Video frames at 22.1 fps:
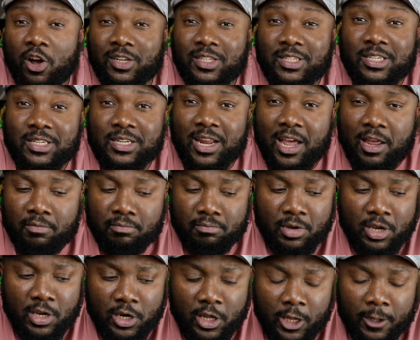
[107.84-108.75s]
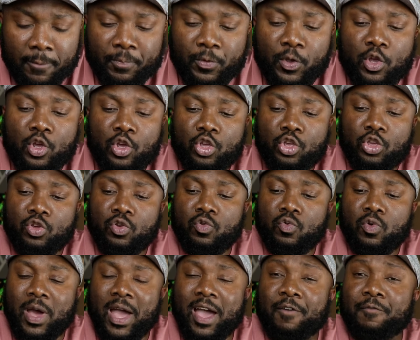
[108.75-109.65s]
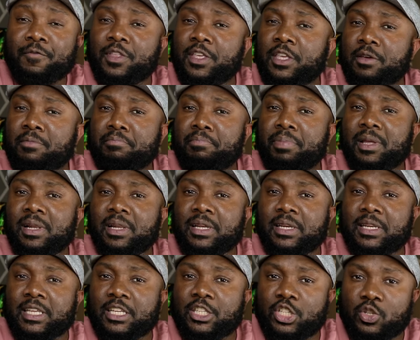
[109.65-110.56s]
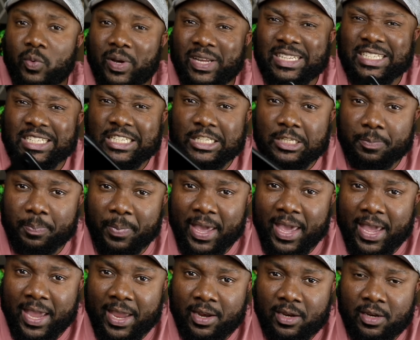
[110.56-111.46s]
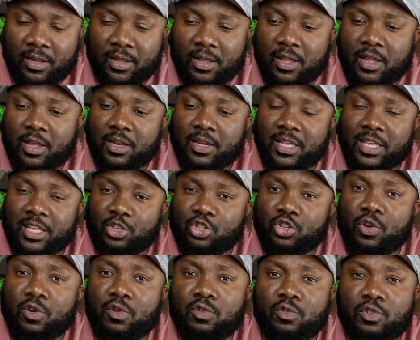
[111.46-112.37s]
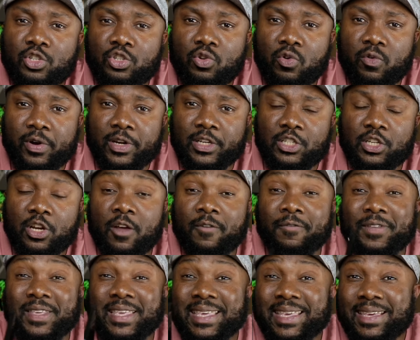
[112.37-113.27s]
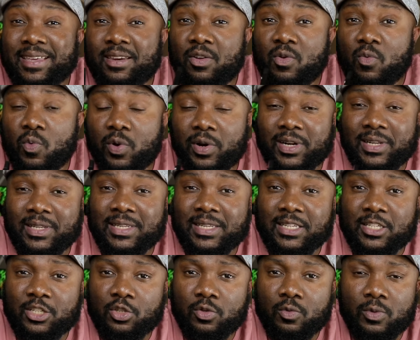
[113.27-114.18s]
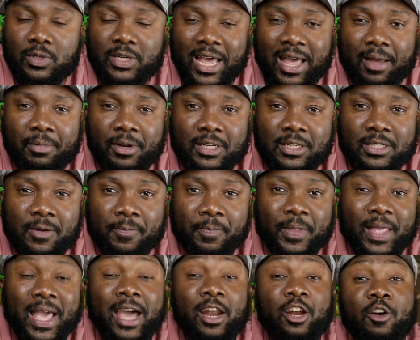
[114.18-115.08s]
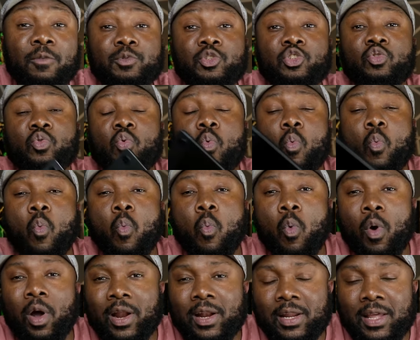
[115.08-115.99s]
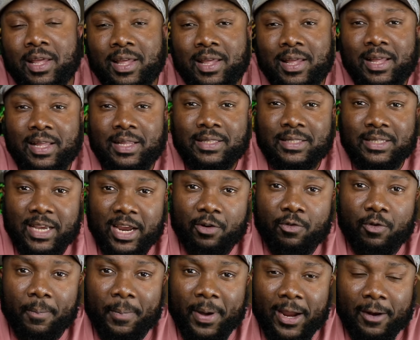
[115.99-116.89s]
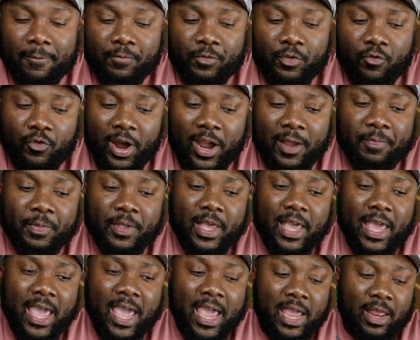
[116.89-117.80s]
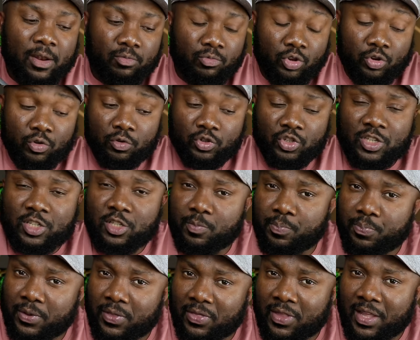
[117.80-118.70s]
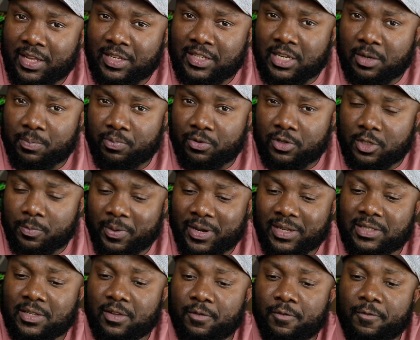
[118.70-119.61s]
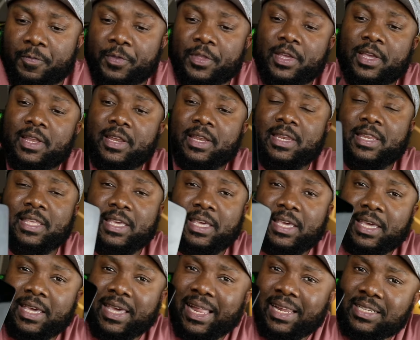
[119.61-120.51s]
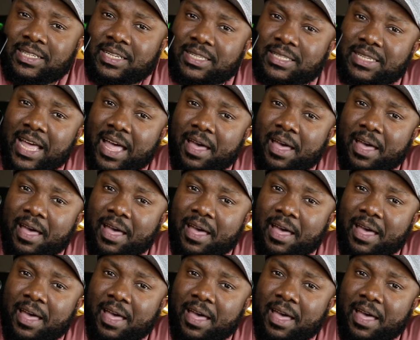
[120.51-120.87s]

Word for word: card slot, meaning you have the ability to expand the internal storage of either one of these two tablets at up to 1 terabyte, right? And just to put things in perspective, the Galaxy